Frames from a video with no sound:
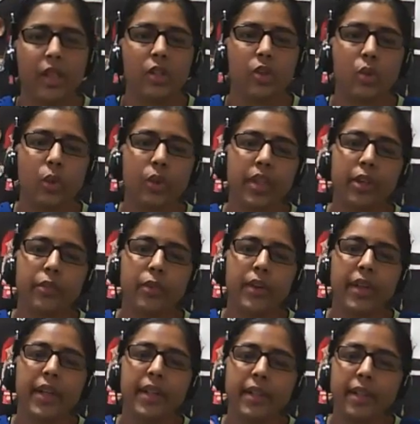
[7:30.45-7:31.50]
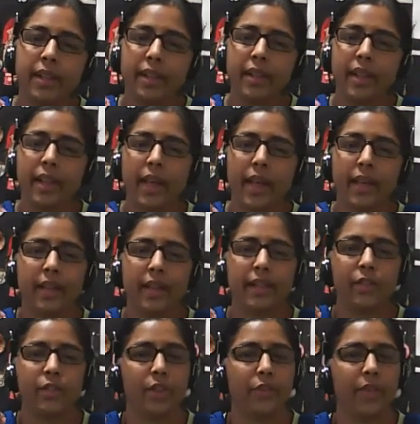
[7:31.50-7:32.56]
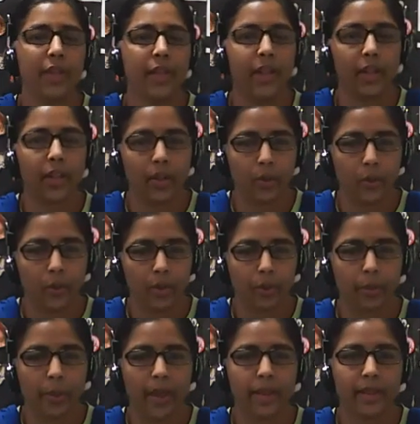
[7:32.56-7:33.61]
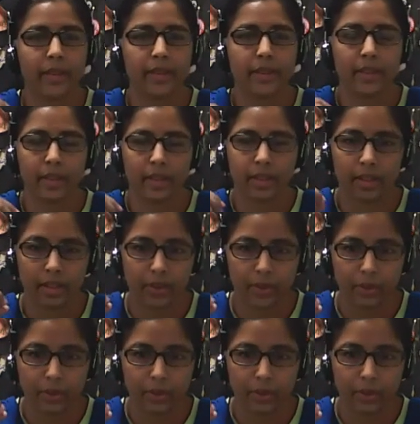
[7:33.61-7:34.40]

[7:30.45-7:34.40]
So therefore, internal energy we can denote by the